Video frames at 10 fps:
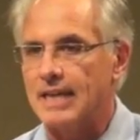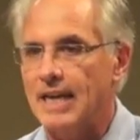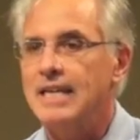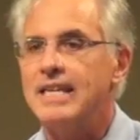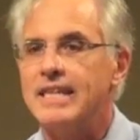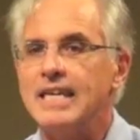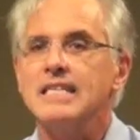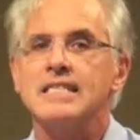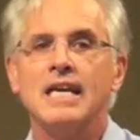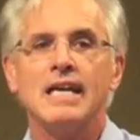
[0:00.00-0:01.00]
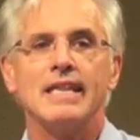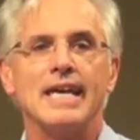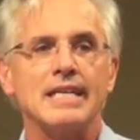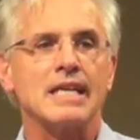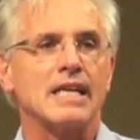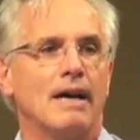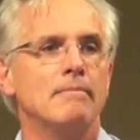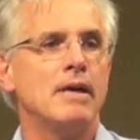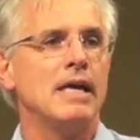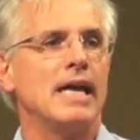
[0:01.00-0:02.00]
Yeah? Things that
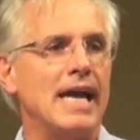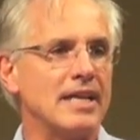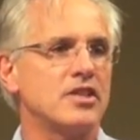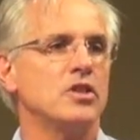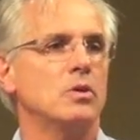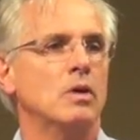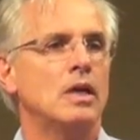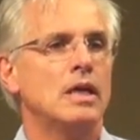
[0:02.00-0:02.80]
come at you.